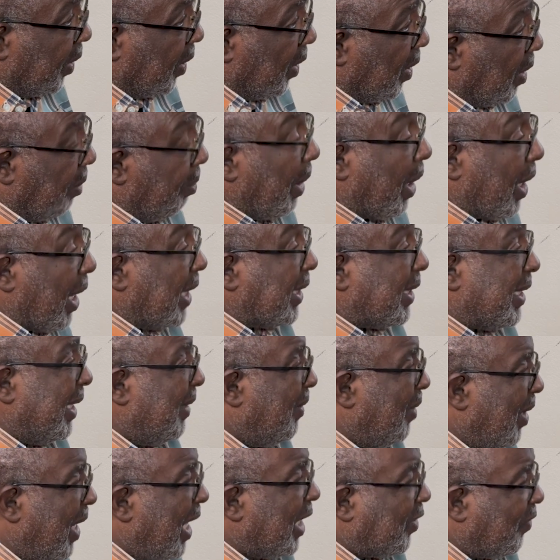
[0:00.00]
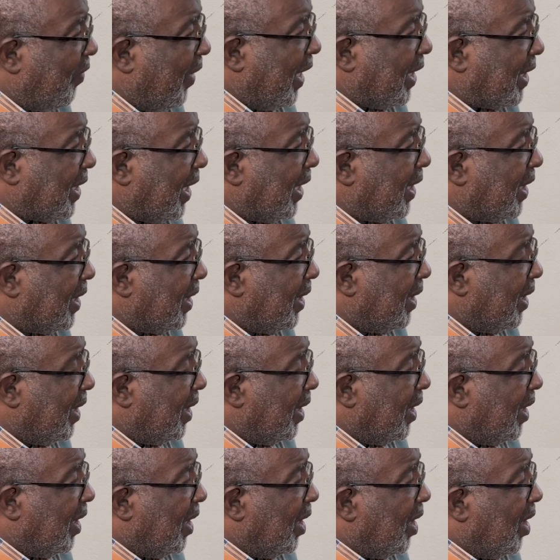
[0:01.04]
Because let's face it,
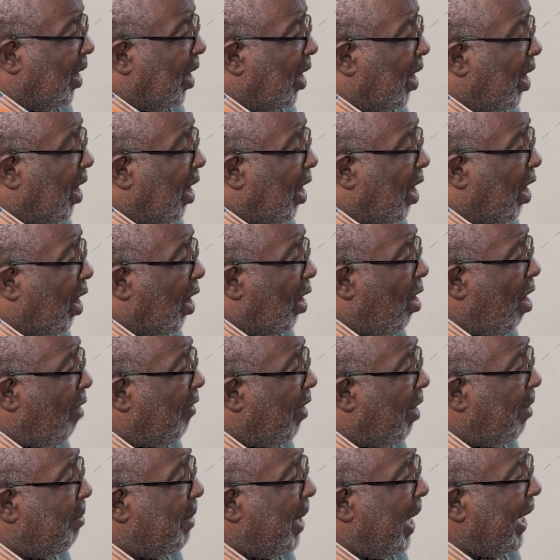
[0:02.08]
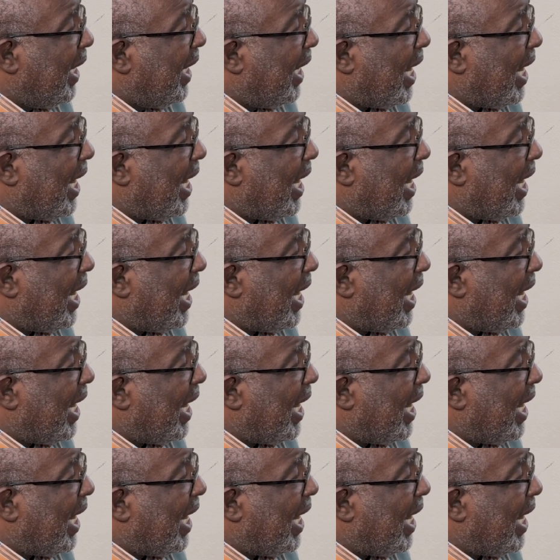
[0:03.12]
government